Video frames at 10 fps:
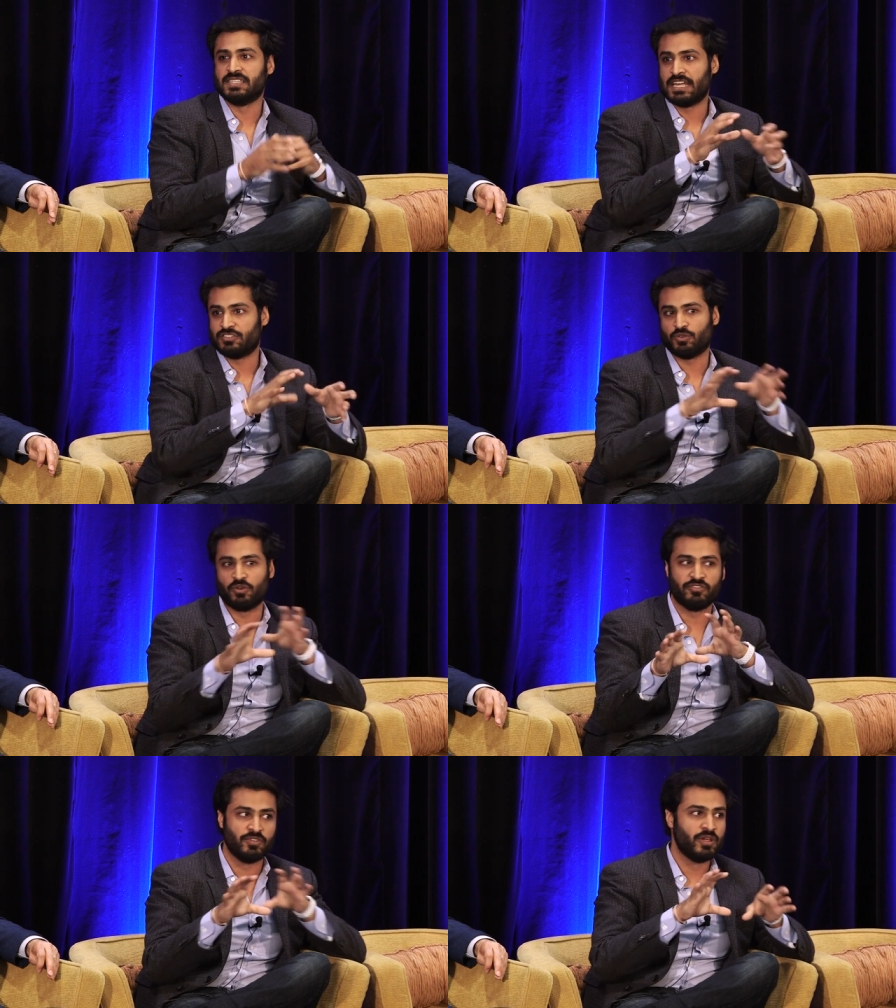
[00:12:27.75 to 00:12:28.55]
And that's
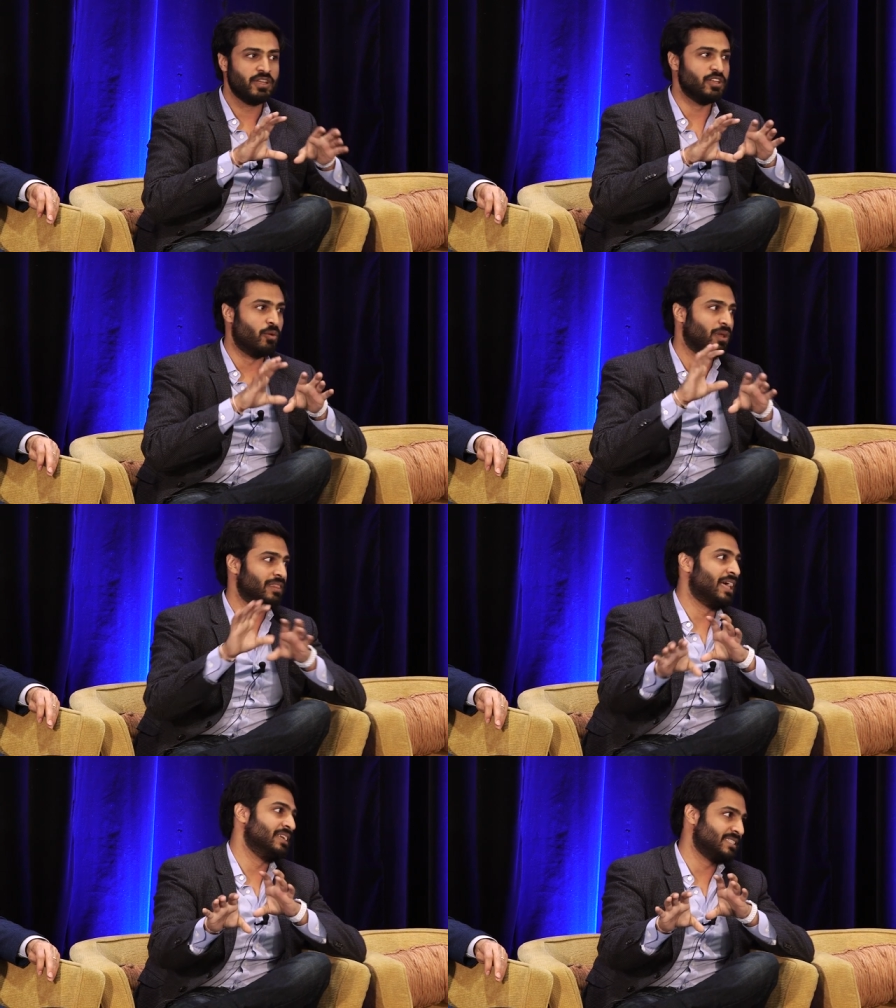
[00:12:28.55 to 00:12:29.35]
sort of, you know,
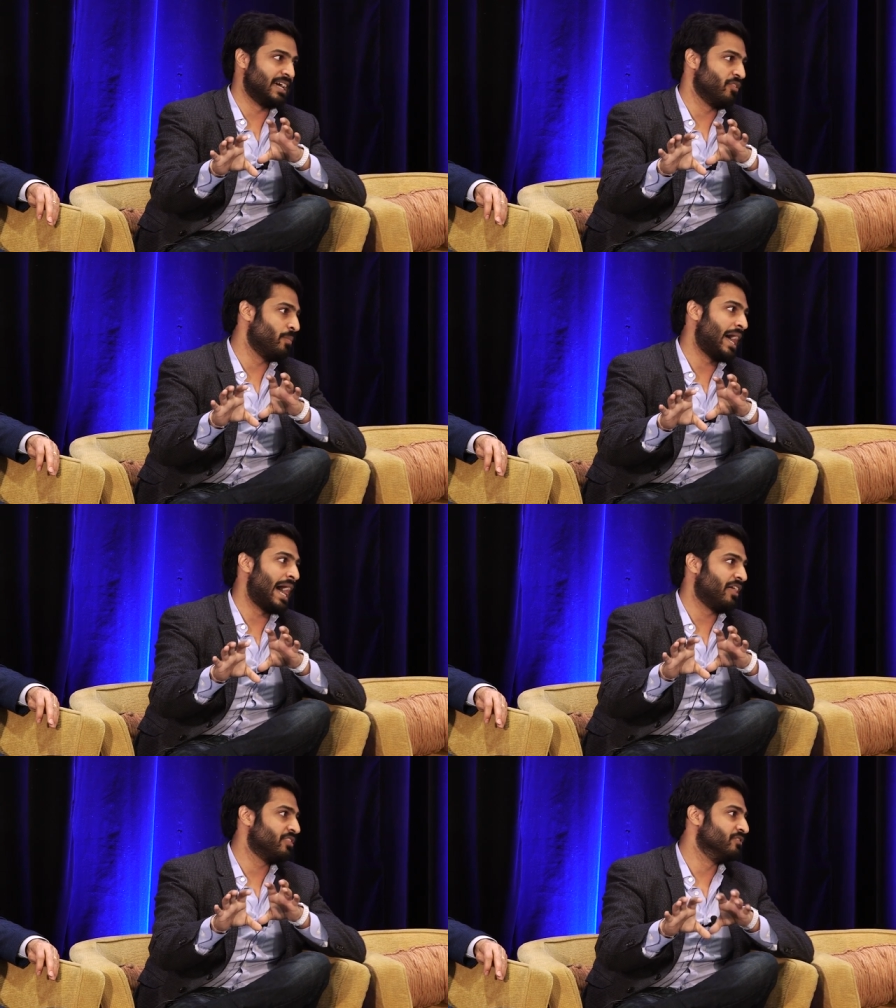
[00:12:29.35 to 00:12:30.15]
what led us down the
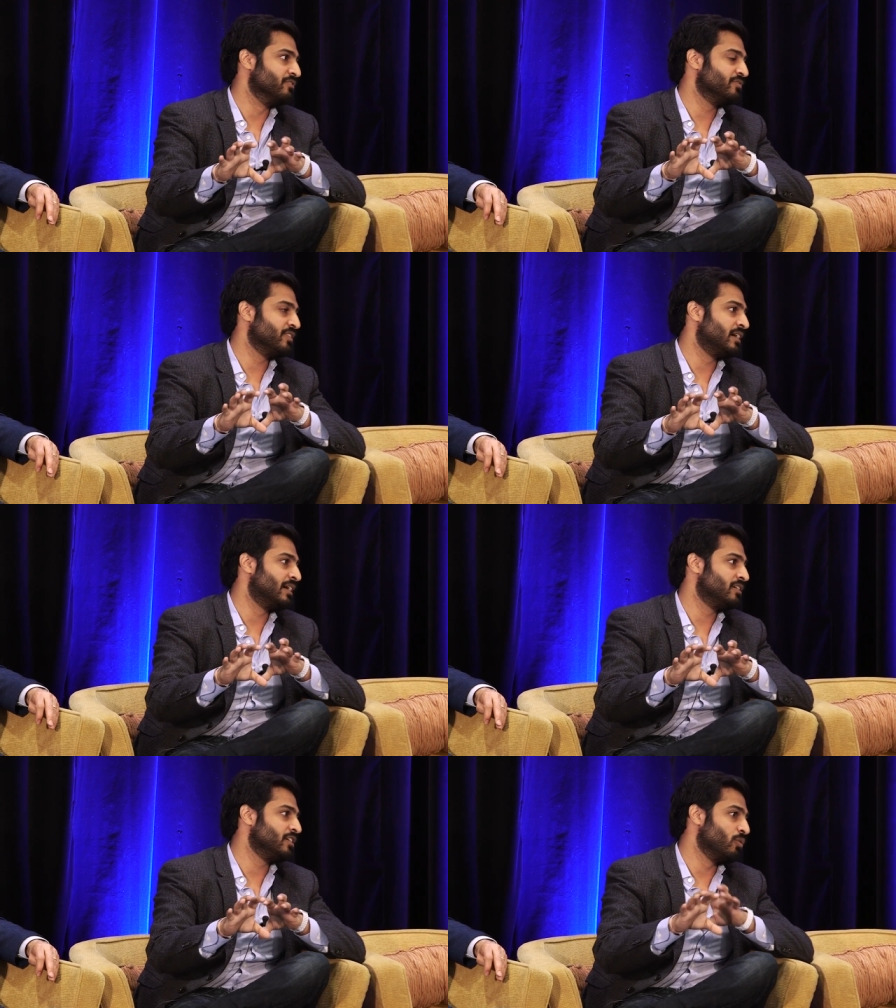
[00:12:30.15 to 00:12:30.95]
path of,
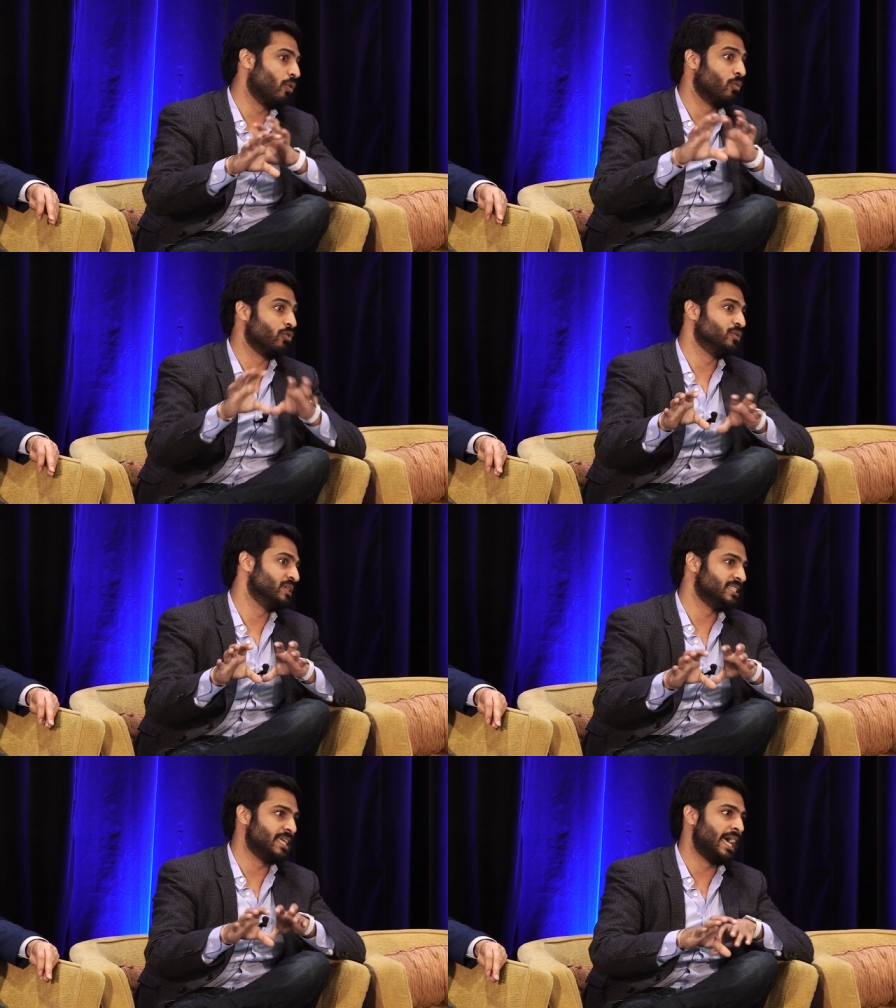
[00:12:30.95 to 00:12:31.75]
uh, you know, what we're
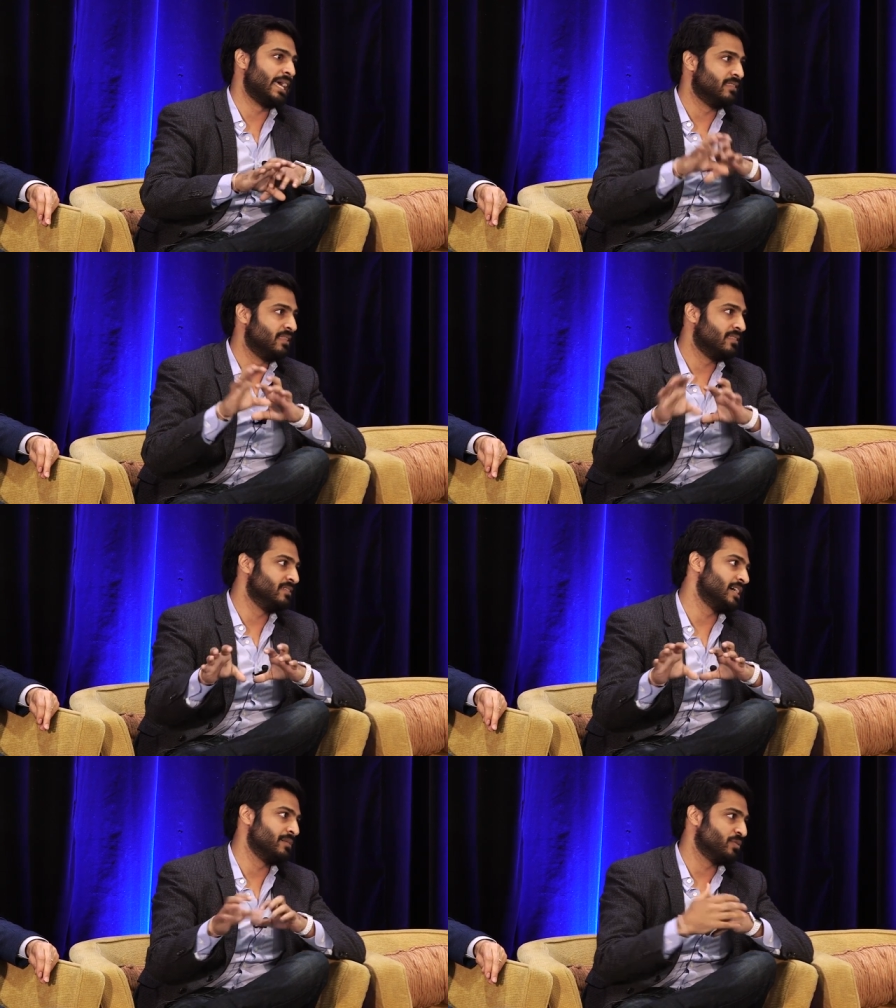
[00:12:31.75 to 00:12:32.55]
doing today and, and
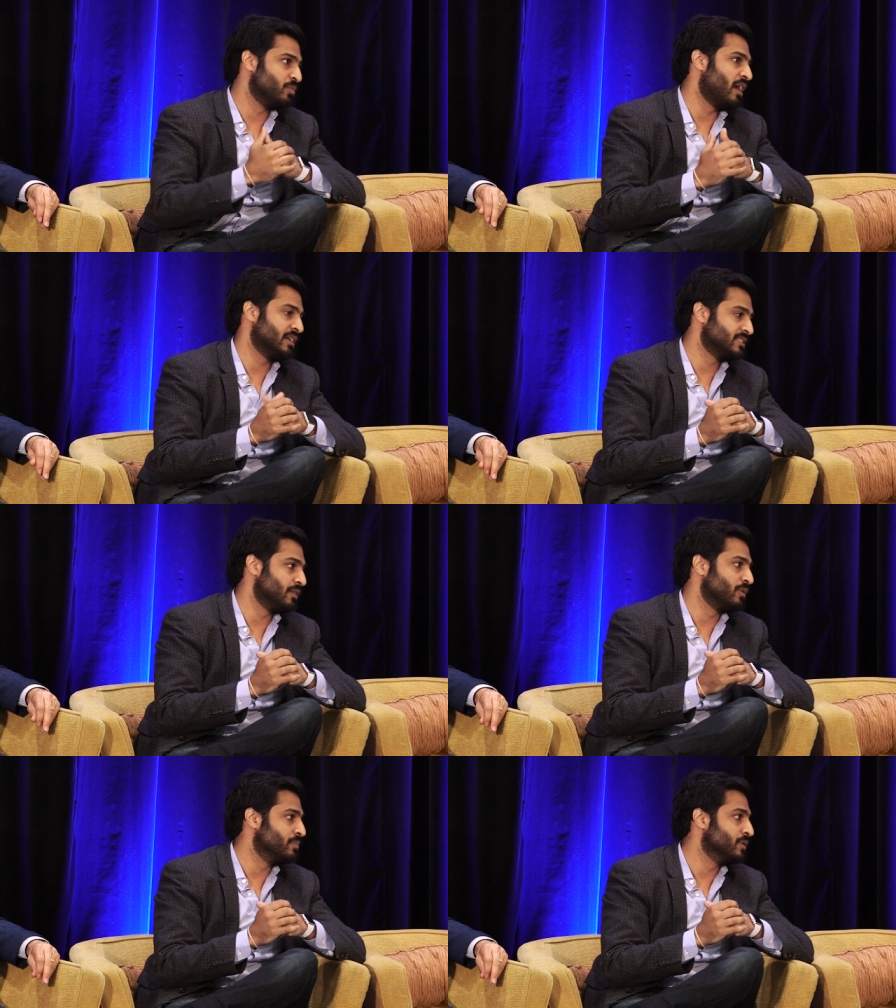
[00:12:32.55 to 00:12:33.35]
the types of products
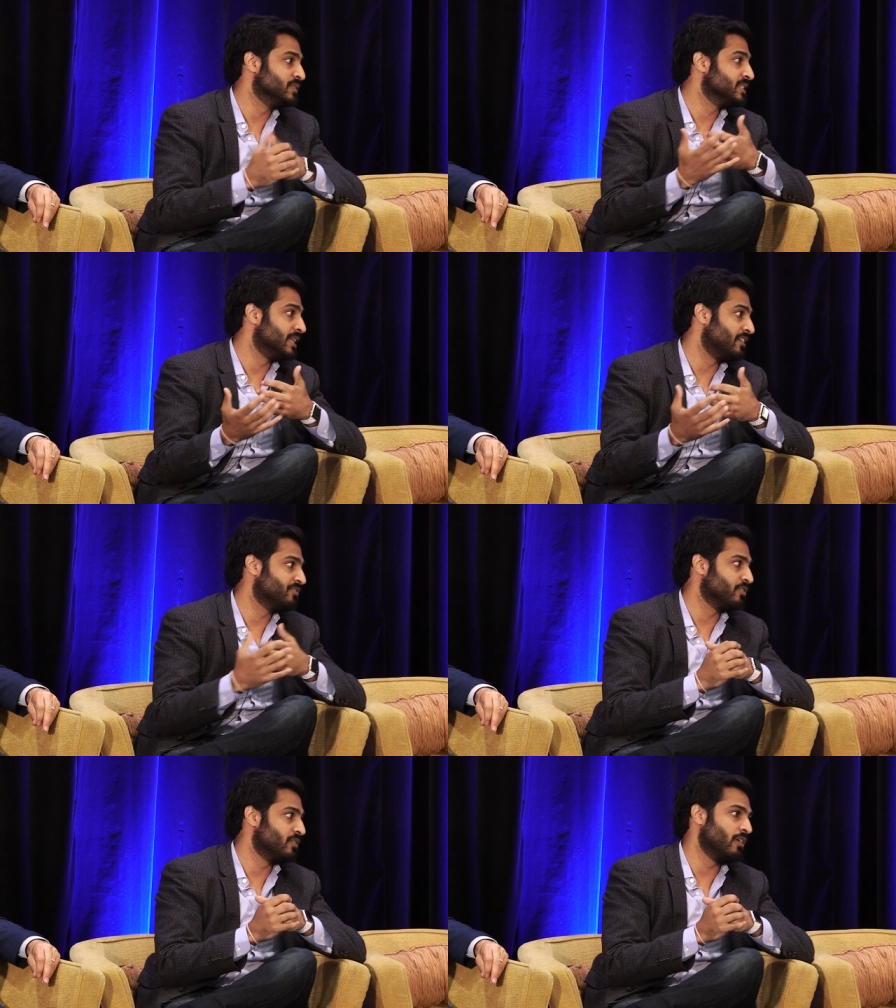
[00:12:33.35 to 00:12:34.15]
that we build today
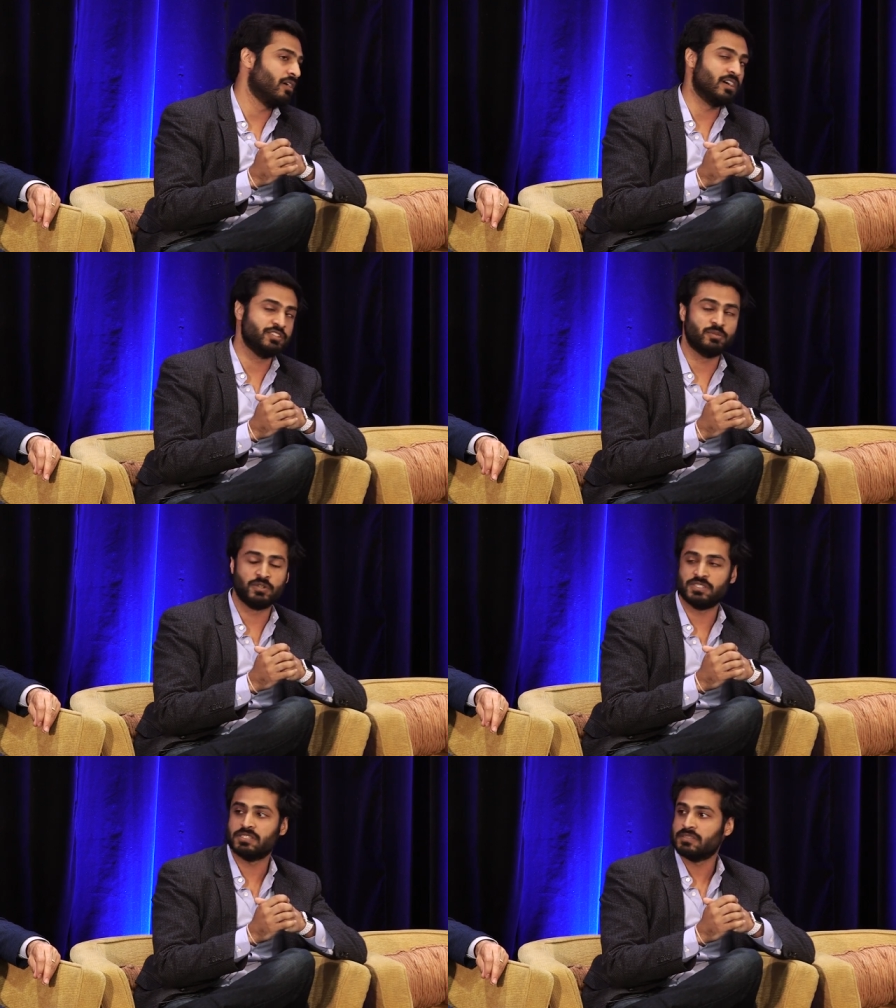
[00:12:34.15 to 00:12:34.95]
for our
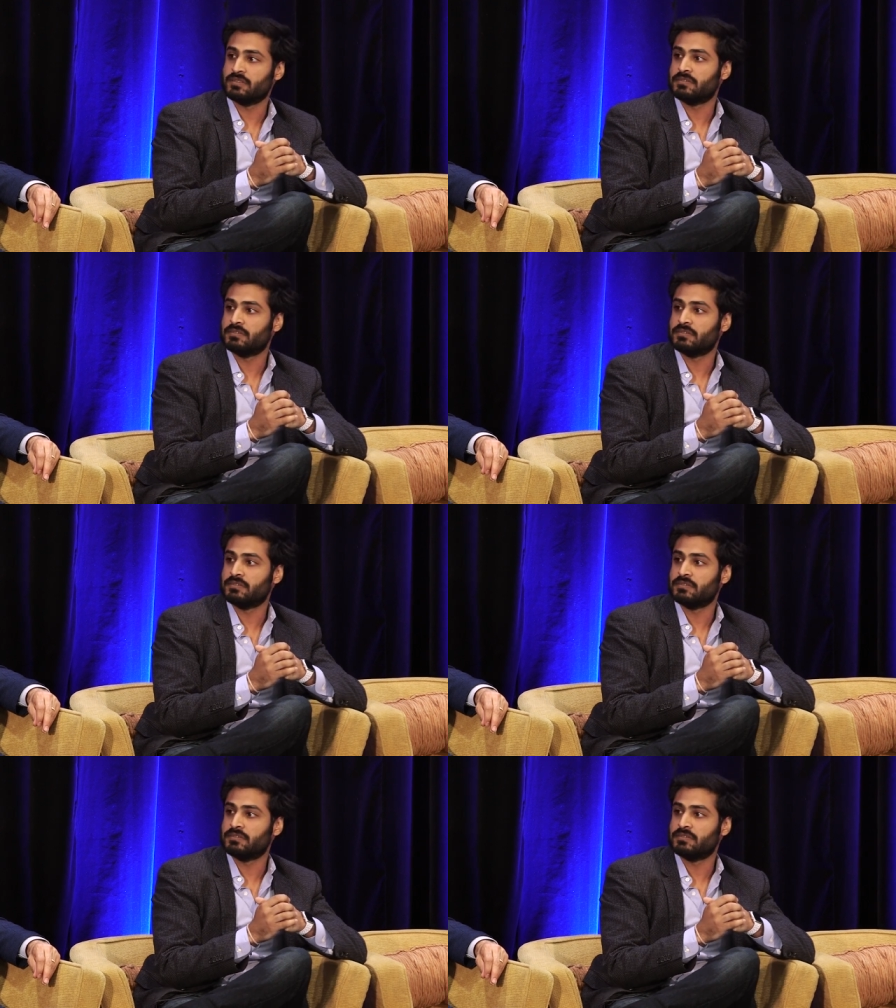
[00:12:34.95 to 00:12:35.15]
customers.